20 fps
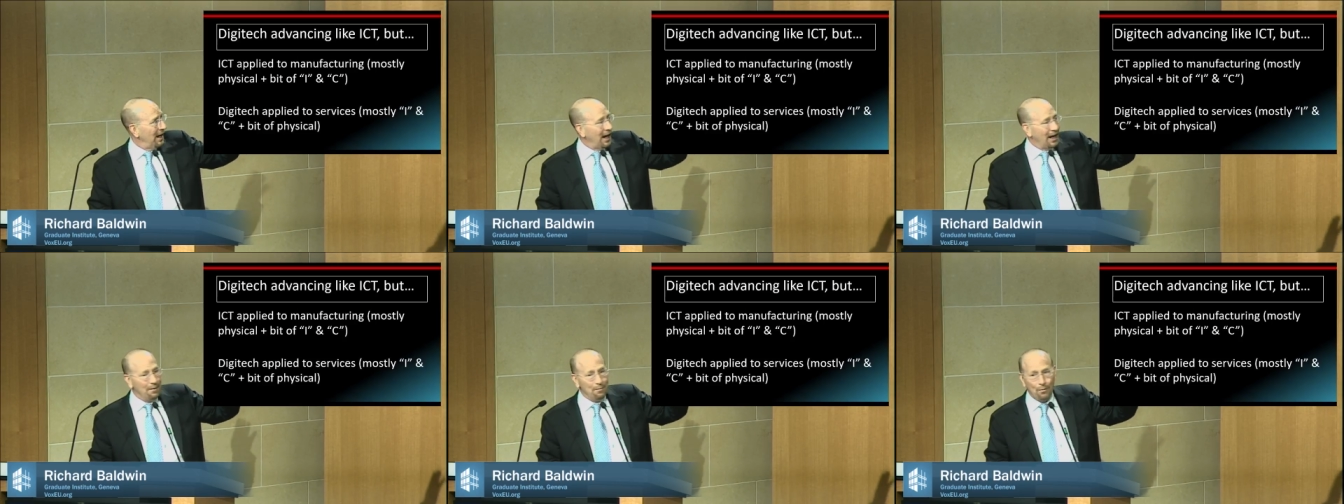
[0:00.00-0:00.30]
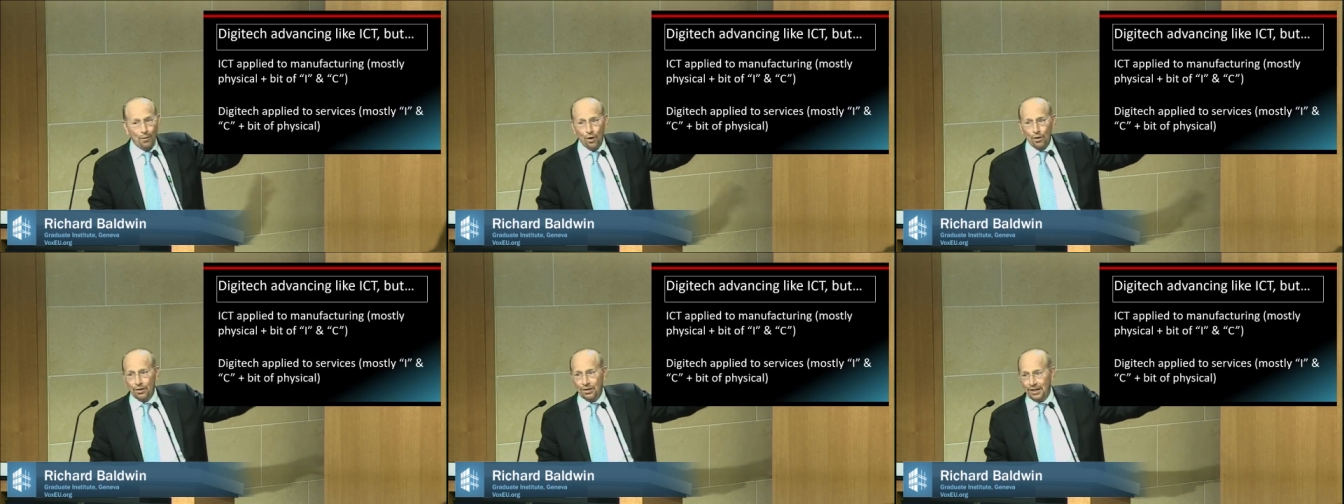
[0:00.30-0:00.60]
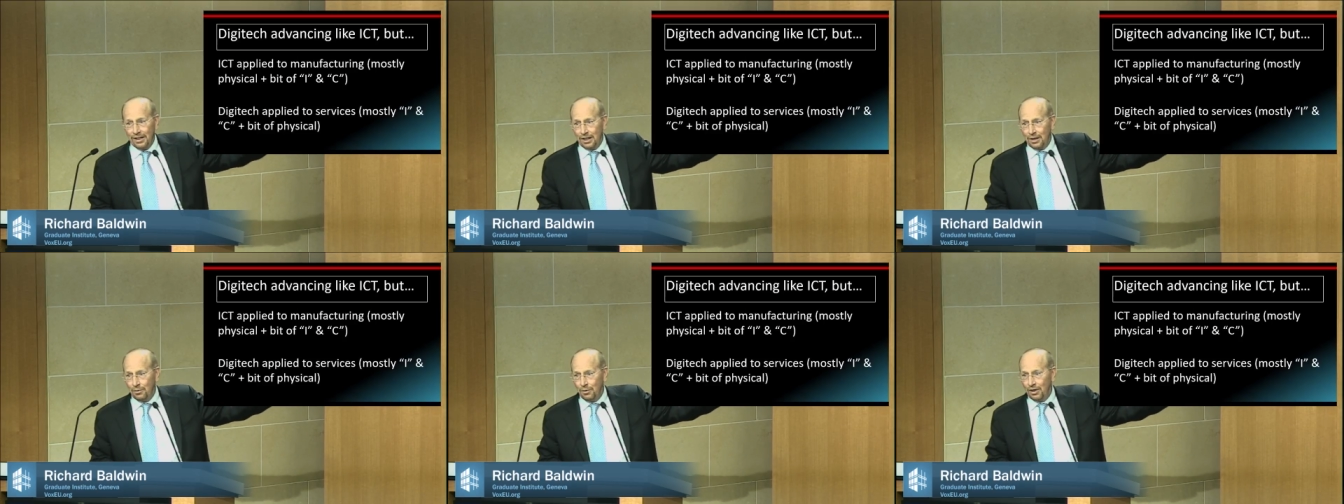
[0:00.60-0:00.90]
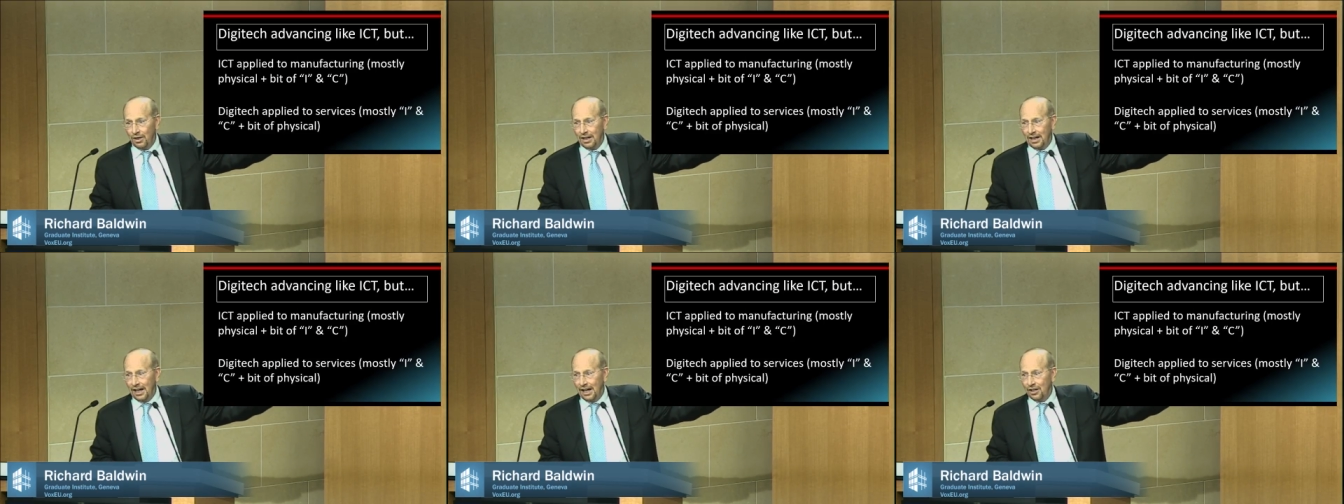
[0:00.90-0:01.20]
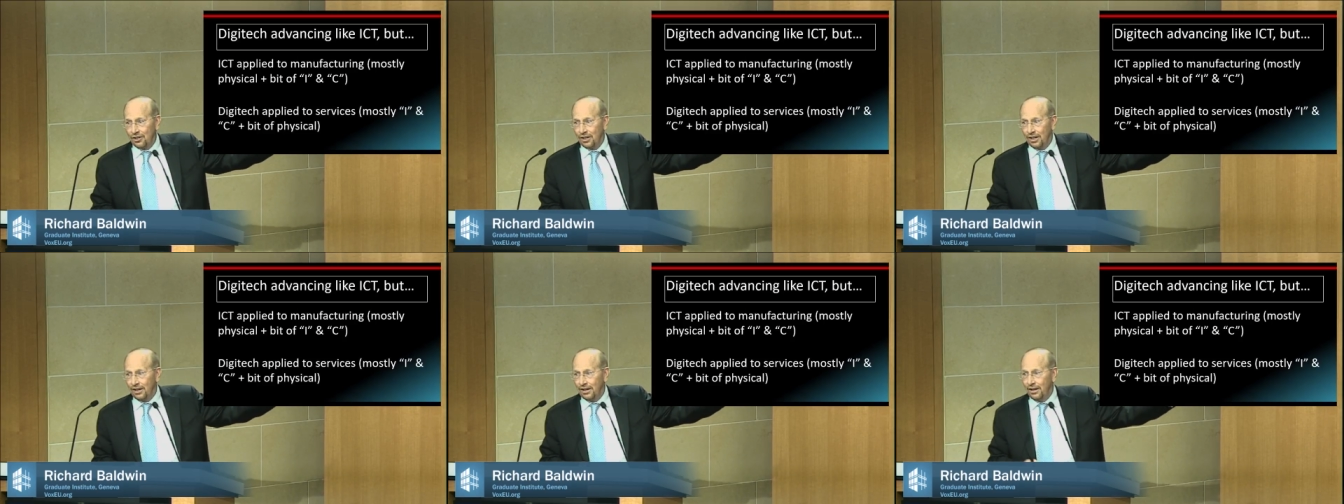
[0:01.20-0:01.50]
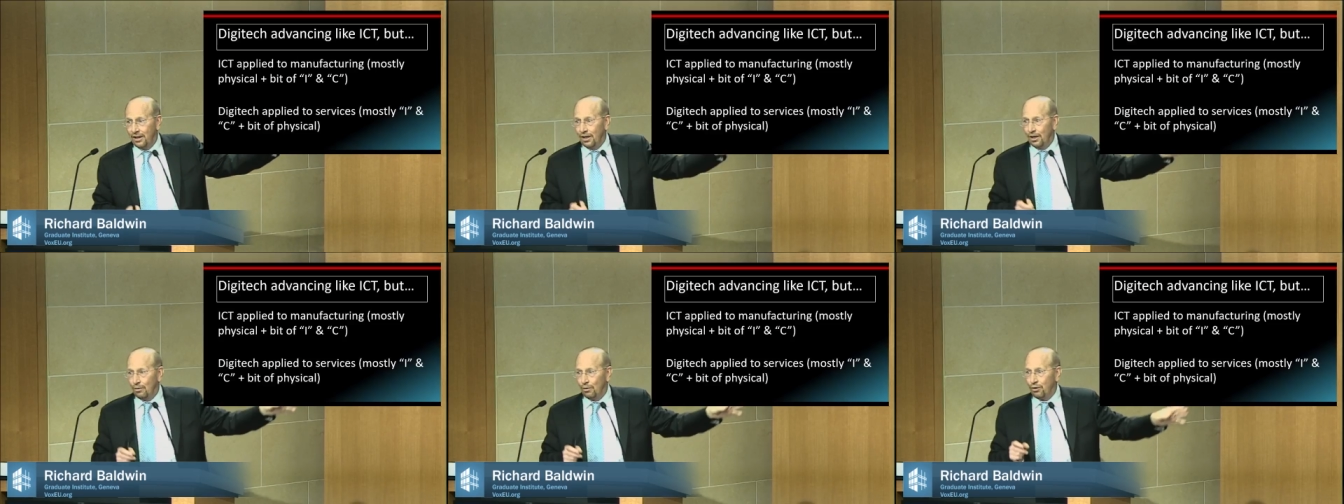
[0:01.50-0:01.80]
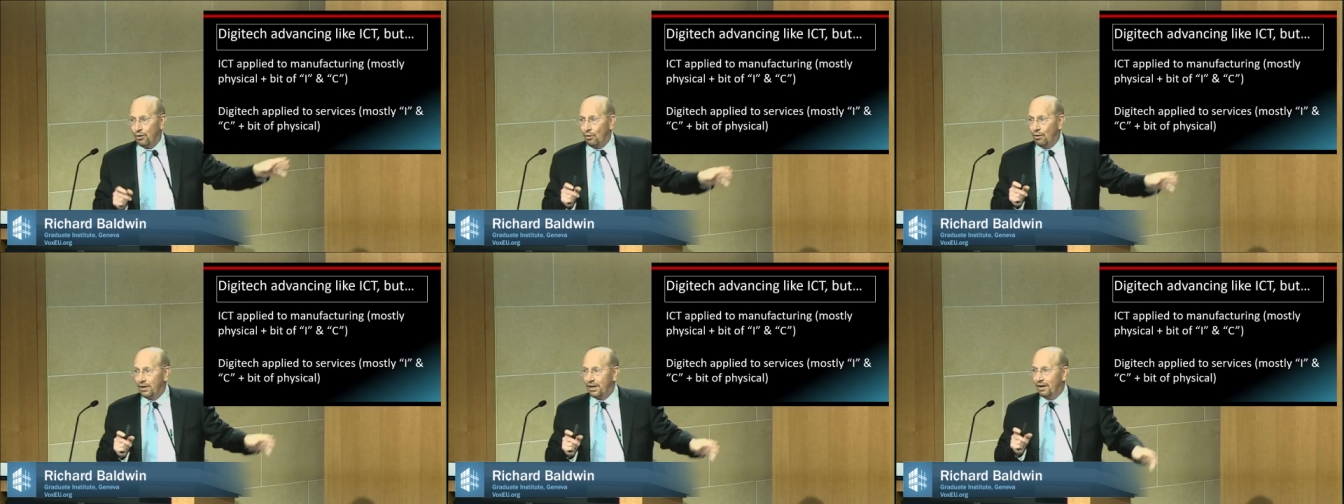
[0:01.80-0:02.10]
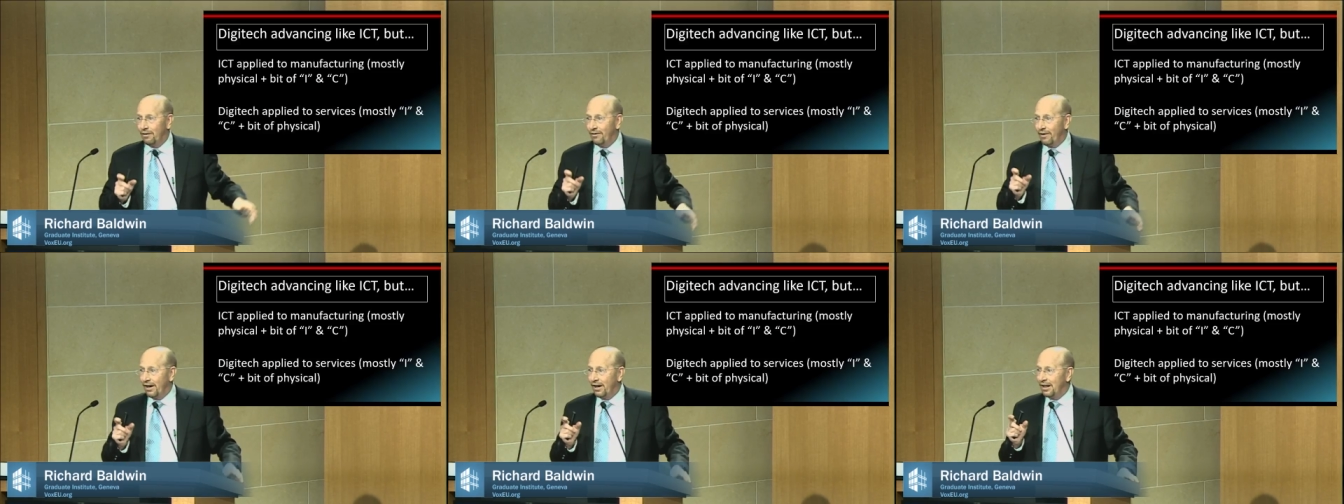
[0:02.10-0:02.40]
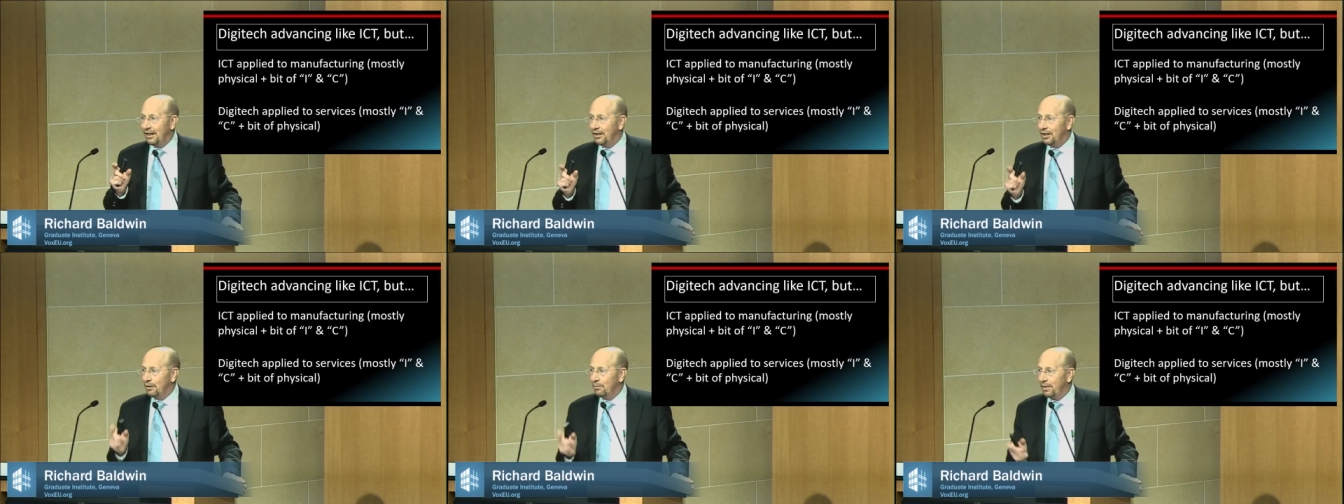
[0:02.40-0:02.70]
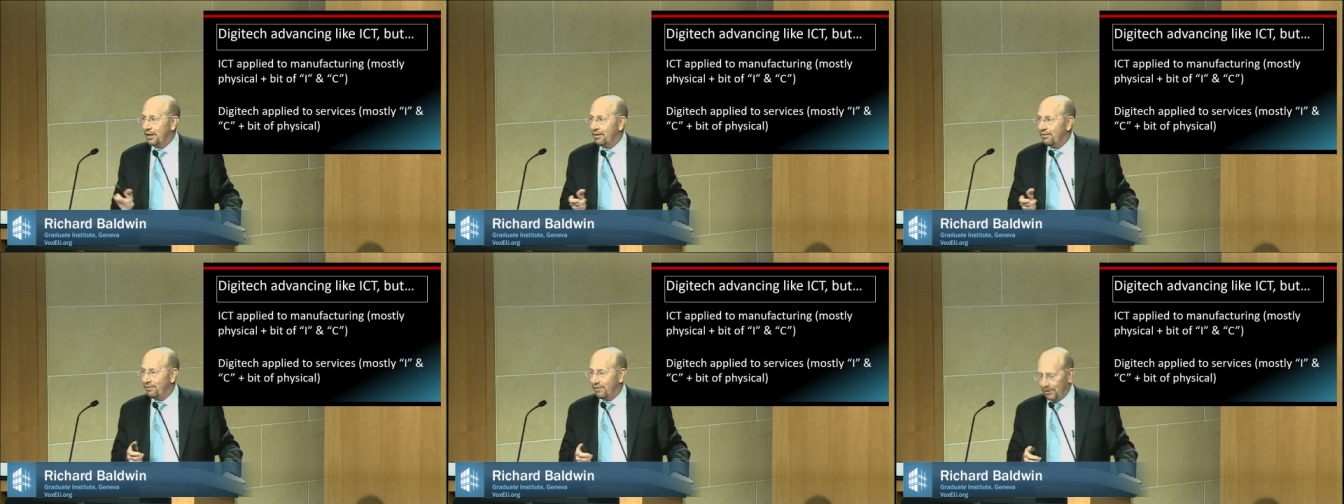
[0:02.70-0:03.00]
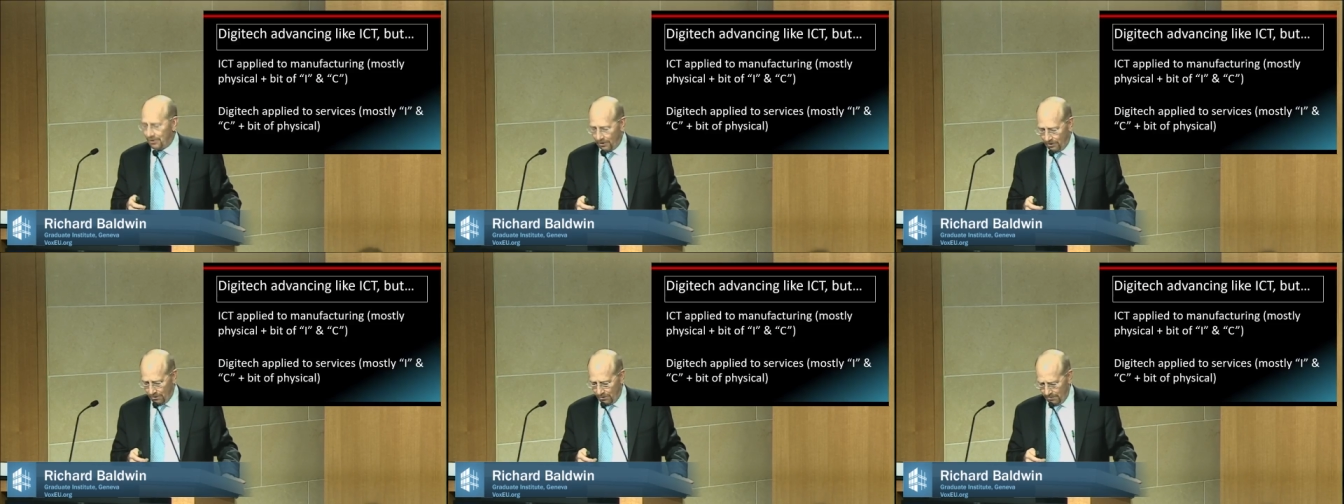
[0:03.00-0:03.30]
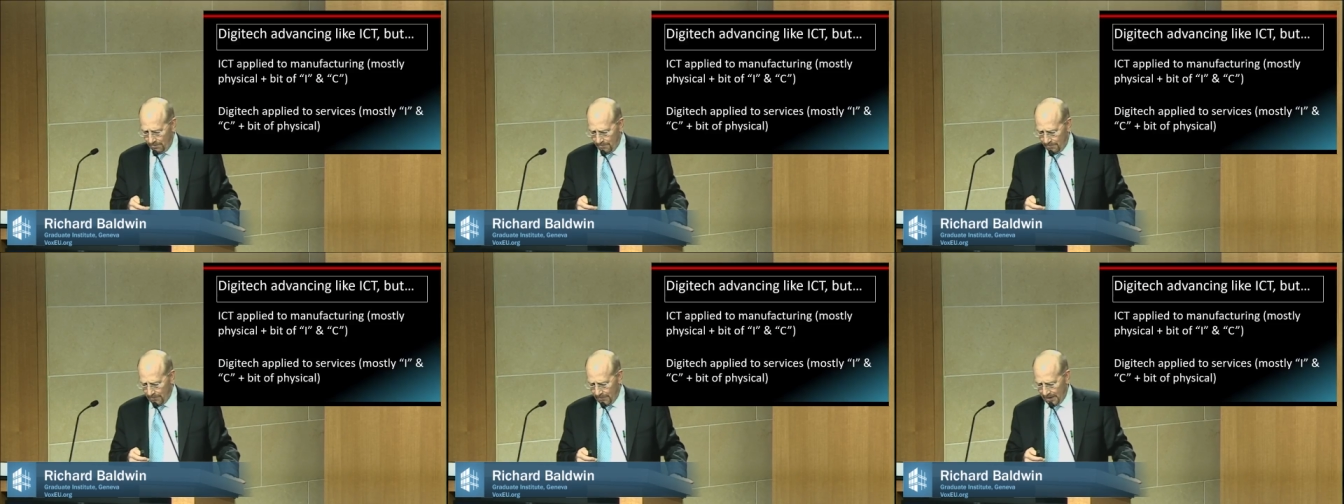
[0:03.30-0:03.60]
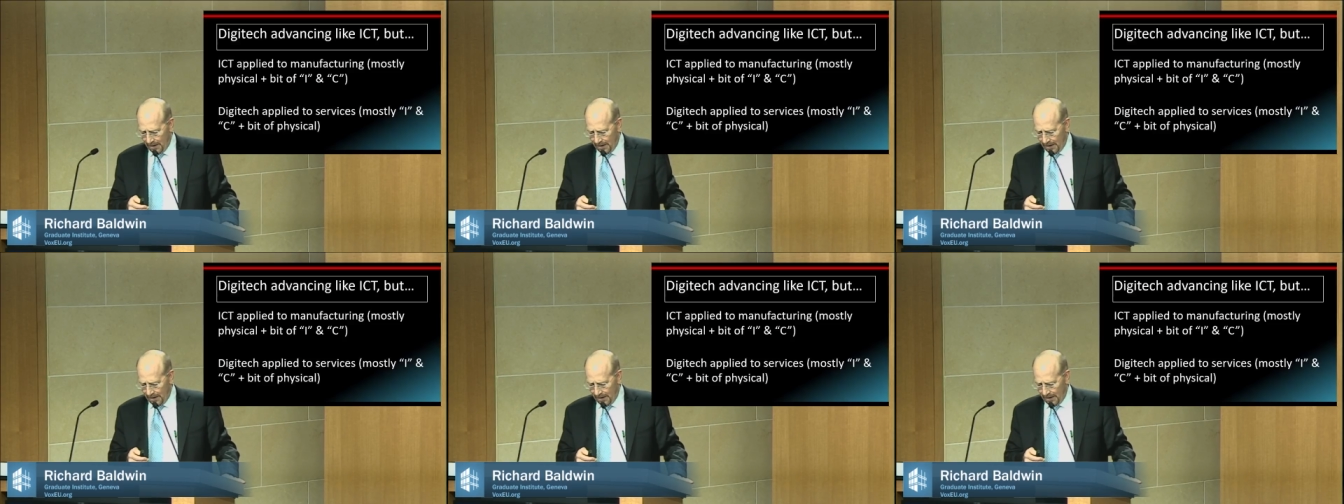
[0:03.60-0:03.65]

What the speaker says: and mostly communication with only a very little bit of physical.